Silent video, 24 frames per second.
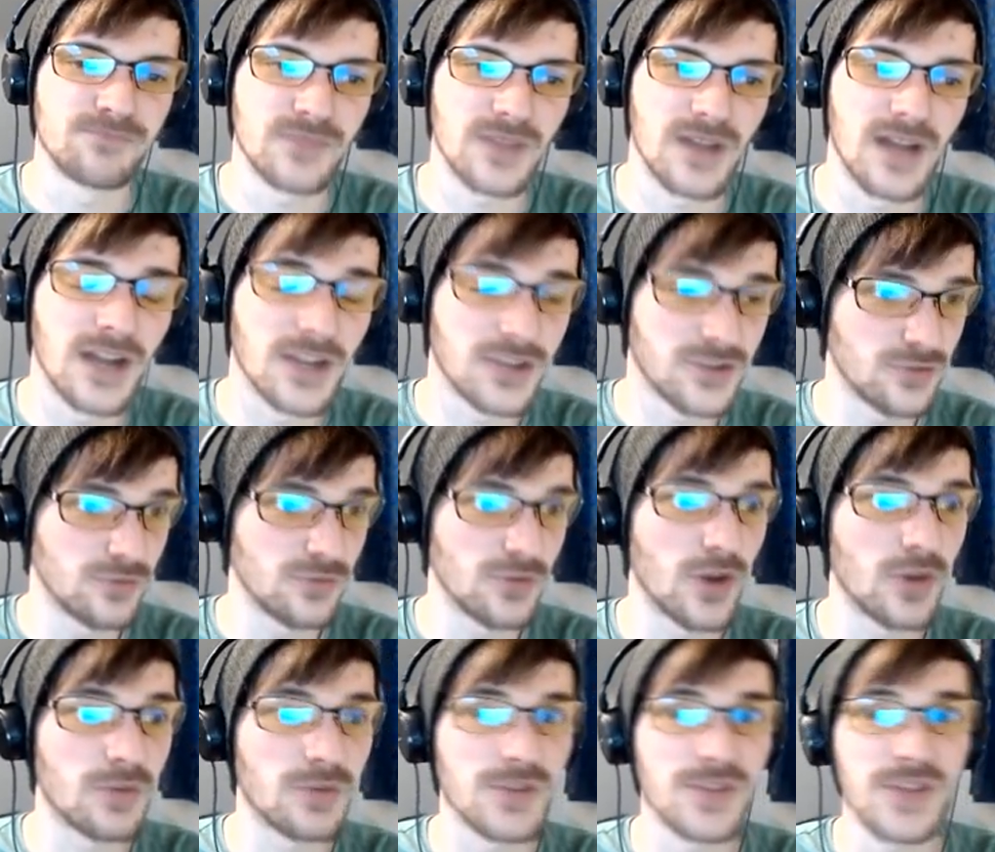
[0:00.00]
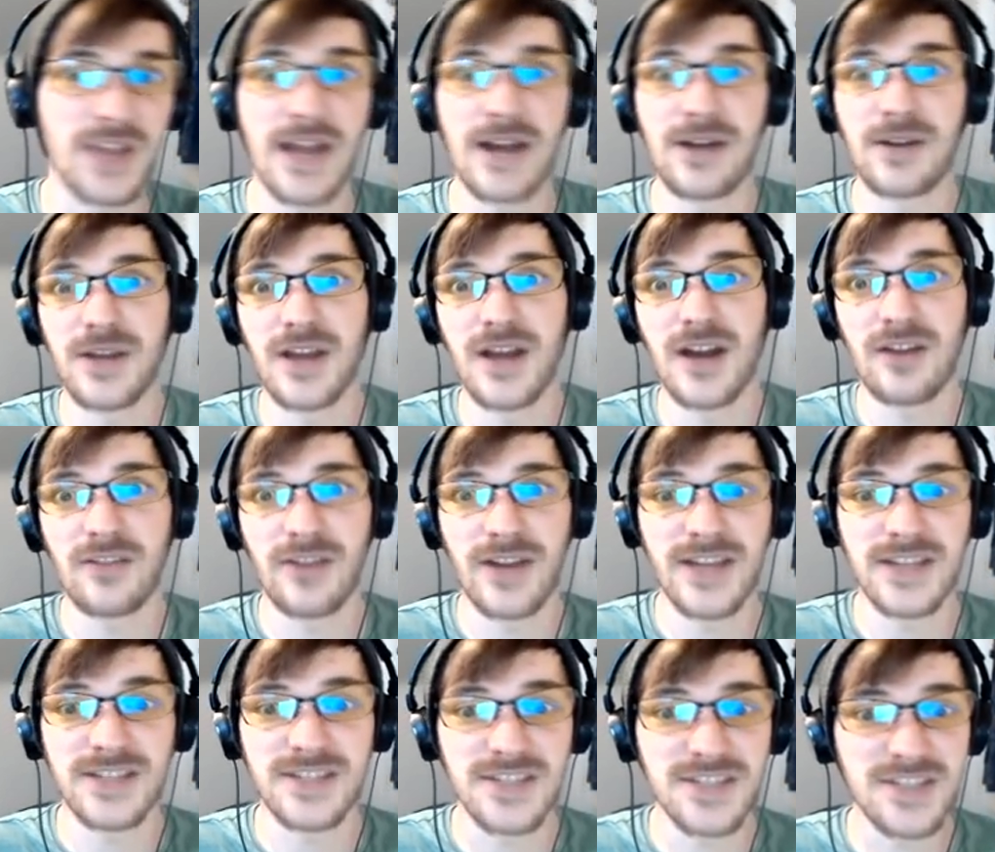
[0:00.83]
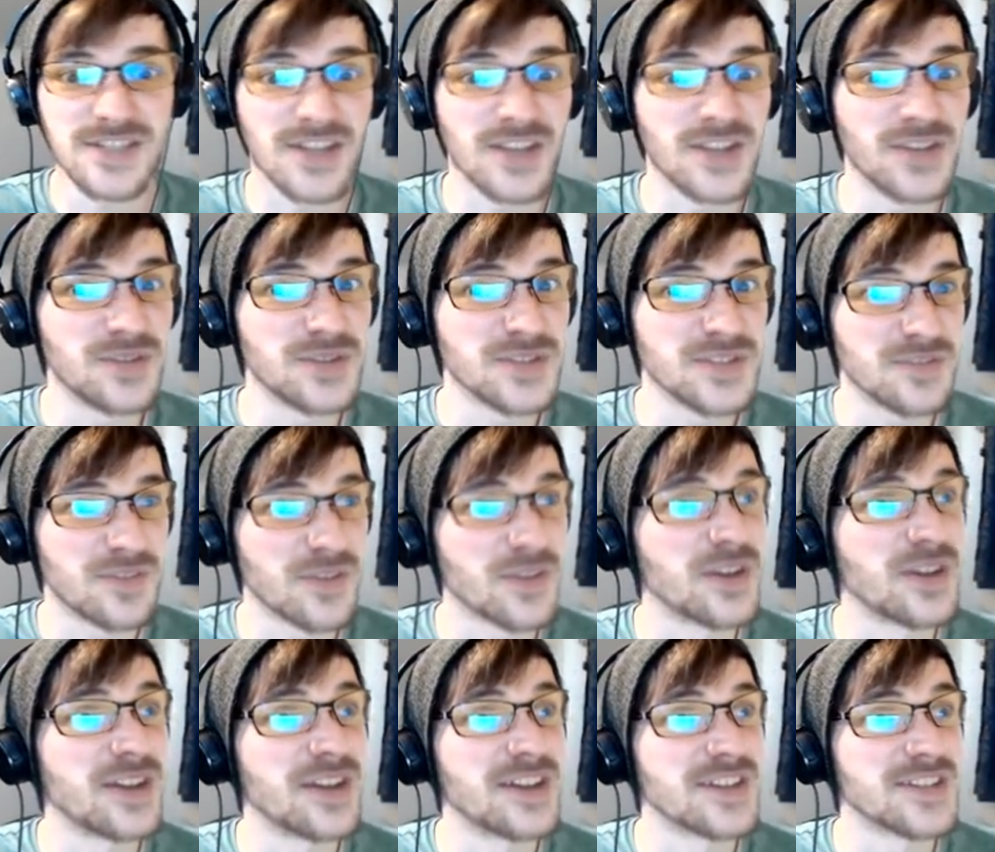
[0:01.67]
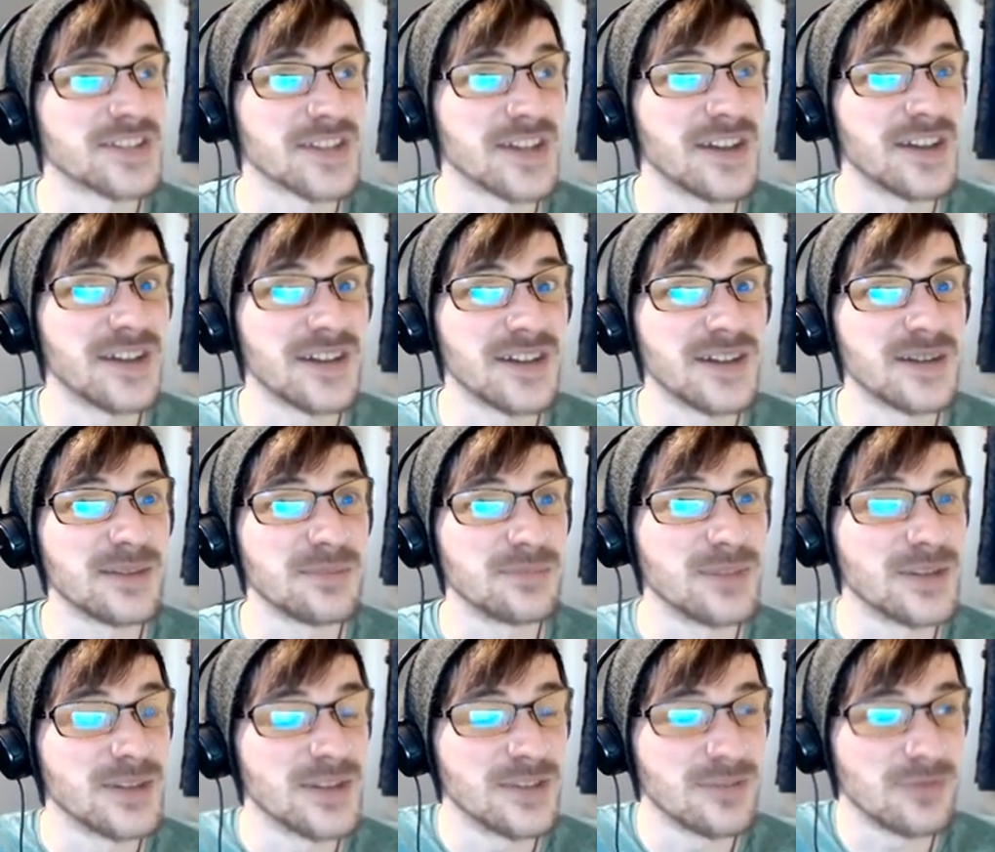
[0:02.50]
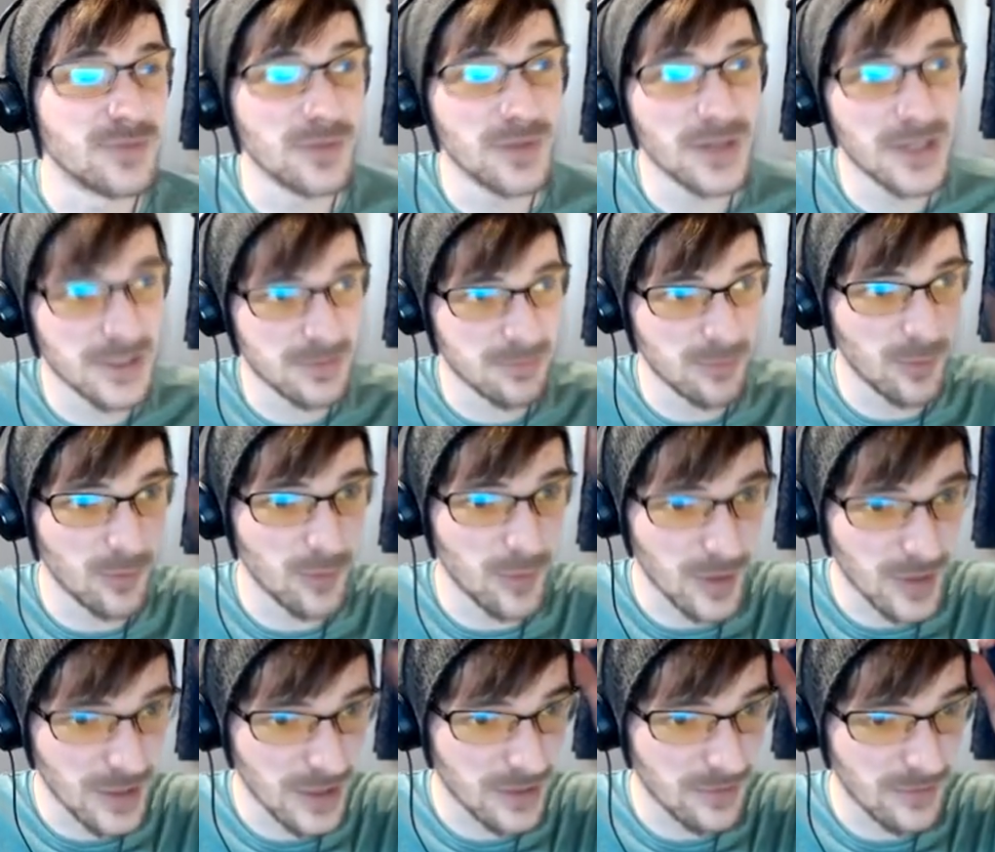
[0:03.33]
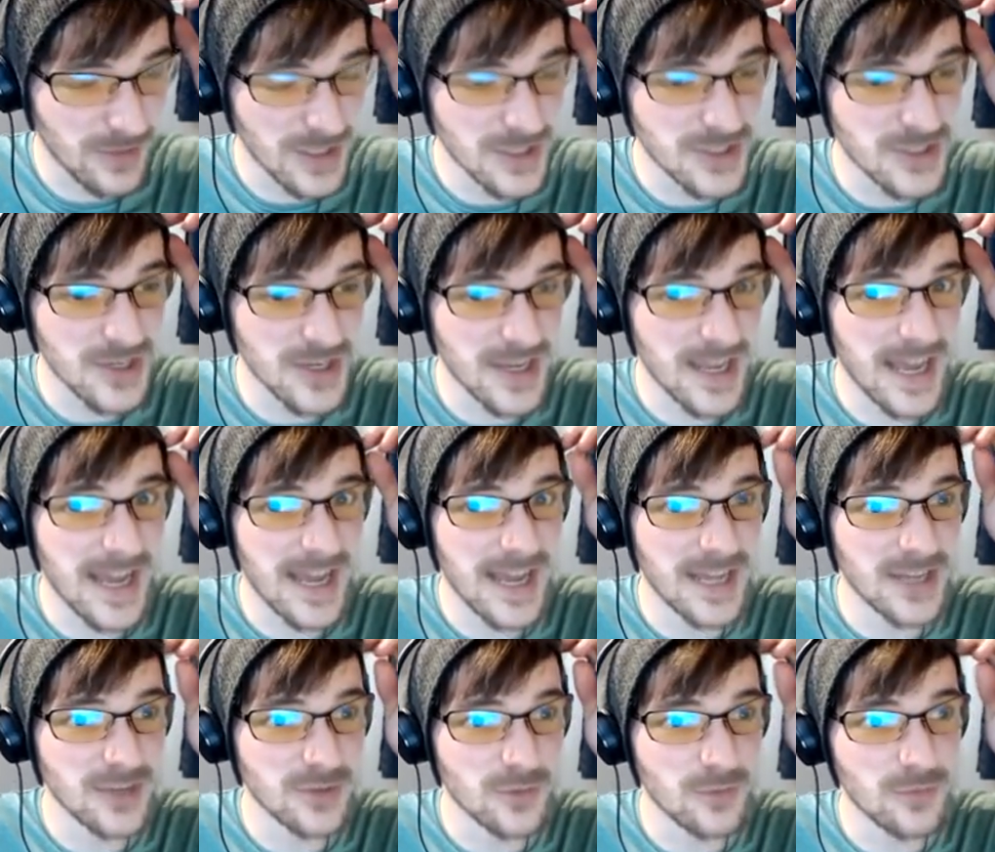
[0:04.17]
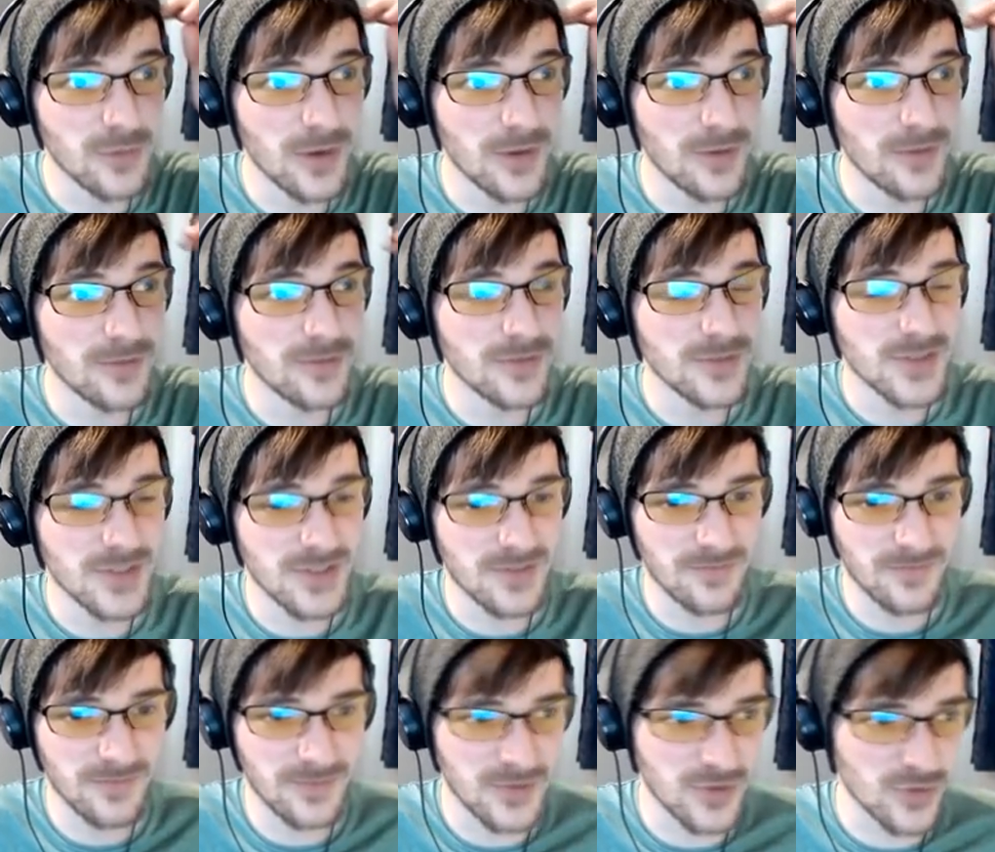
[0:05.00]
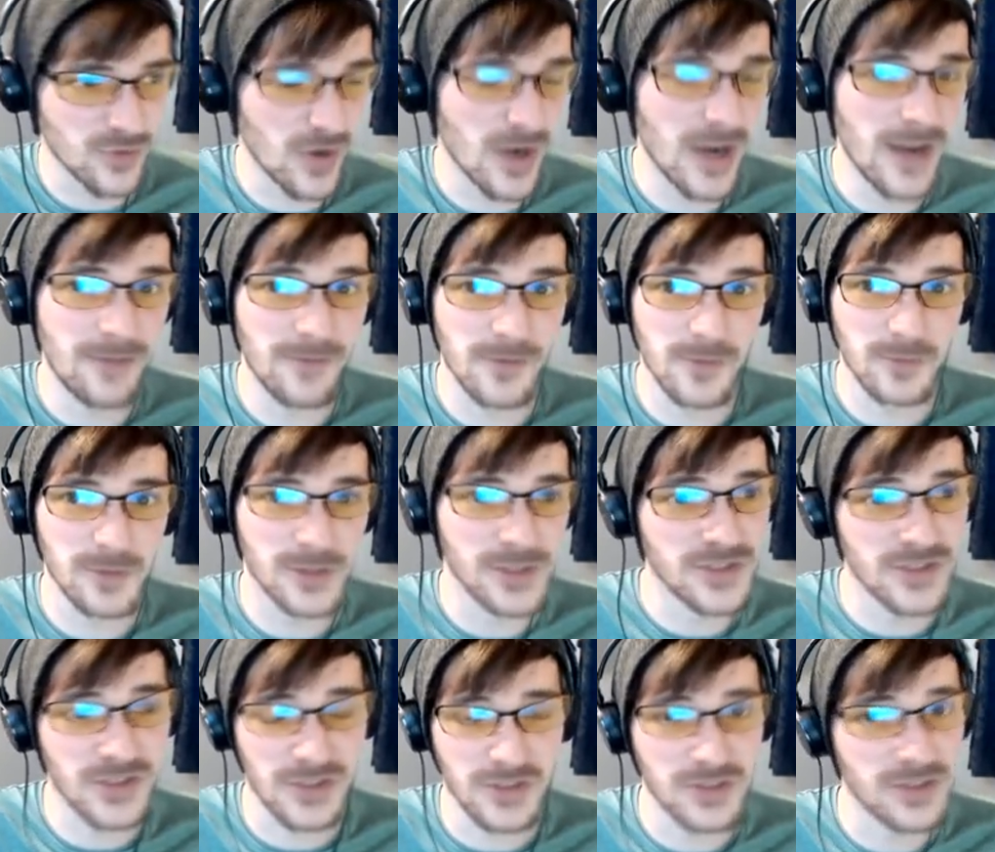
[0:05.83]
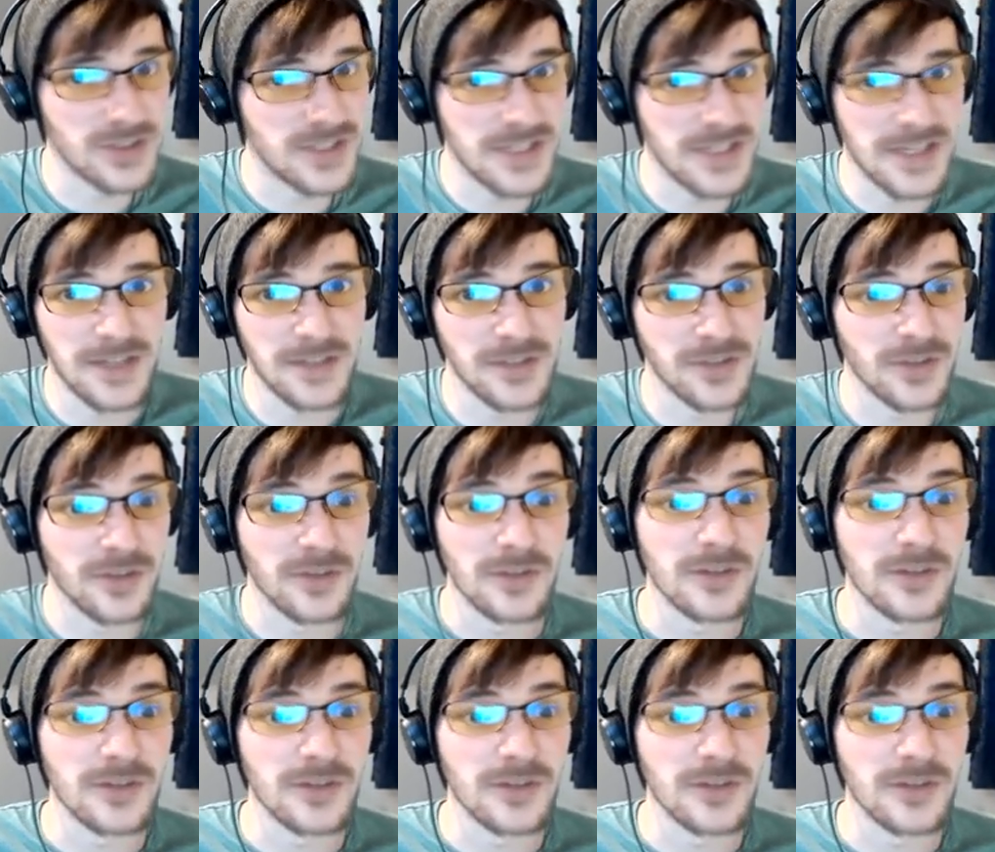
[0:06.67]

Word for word: I do know what the Audi R eight is. I know it's a very nice car, but if you asked me what kind of engine it had or what drive it was, I couldn't tell you.